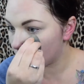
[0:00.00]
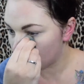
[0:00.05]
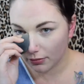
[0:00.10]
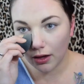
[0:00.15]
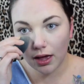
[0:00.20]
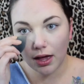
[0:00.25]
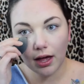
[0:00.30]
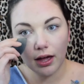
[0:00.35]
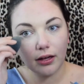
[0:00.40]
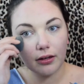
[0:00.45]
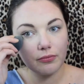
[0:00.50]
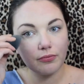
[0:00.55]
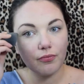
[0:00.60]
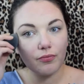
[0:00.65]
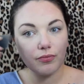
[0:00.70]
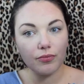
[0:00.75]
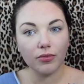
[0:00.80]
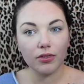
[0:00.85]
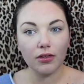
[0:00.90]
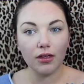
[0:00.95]
Okay,
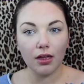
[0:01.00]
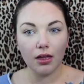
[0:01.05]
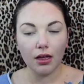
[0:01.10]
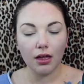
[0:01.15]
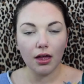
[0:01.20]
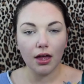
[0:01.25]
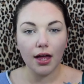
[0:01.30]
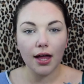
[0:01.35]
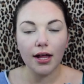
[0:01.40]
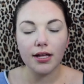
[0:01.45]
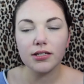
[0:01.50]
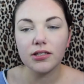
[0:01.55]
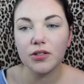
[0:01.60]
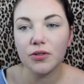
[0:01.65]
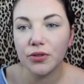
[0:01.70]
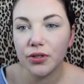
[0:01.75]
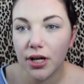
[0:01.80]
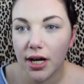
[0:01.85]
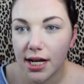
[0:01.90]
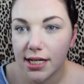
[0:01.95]
that's
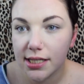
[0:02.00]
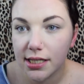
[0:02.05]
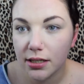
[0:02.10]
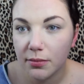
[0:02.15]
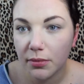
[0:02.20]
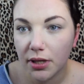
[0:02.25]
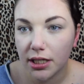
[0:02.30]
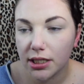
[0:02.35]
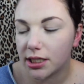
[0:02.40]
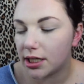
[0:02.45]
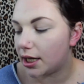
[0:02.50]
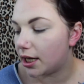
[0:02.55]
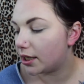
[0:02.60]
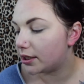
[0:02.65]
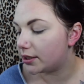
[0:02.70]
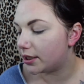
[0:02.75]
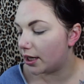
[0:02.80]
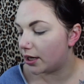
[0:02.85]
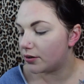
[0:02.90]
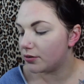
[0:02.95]
all nicely blended
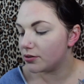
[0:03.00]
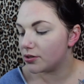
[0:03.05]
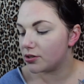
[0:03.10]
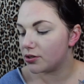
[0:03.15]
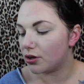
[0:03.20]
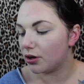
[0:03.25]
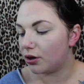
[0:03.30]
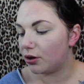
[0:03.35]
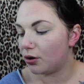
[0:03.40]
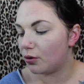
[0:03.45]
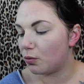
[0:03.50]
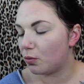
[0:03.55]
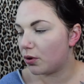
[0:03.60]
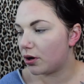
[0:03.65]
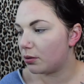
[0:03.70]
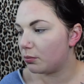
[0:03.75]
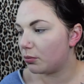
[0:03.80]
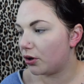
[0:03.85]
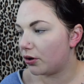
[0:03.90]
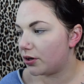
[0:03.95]
out now. So what
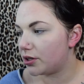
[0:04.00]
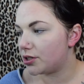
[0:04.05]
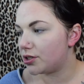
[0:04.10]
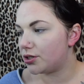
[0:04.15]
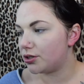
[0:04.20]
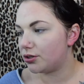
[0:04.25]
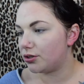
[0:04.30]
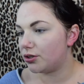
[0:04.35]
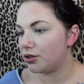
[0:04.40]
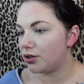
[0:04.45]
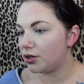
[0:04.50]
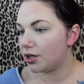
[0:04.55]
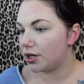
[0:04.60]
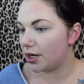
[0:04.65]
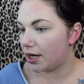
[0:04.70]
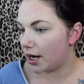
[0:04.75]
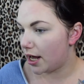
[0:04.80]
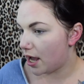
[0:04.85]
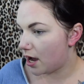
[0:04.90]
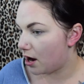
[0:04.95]
I'm going to do
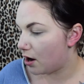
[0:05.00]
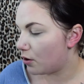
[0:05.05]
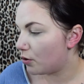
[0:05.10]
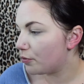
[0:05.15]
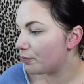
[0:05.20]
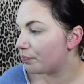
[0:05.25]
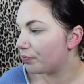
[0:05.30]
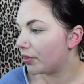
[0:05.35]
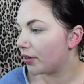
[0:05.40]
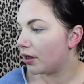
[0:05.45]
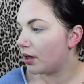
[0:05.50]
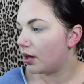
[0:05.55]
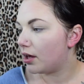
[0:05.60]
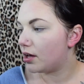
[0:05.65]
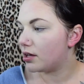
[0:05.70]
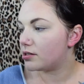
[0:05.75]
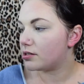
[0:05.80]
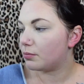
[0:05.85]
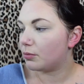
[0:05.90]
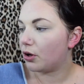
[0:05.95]
now
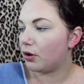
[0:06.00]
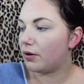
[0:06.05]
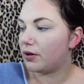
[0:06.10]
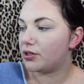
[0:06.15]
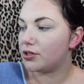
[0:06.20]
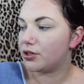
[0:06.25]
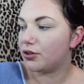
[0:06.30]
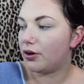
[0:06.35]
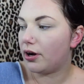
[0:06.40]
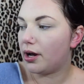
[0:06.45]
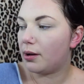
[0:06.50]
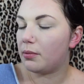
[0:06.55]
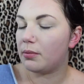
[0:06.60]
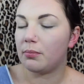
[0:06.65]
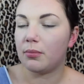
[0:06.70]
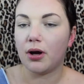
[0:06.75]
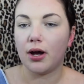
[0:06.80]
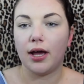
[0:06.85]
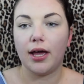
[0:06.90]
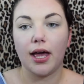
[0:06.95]
is I'm going to grab
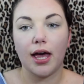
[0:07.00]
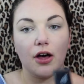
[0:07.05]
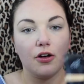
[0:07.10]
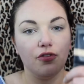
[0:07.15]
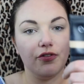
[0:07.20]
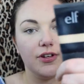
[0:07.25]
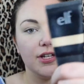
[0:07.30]
my e.l.f.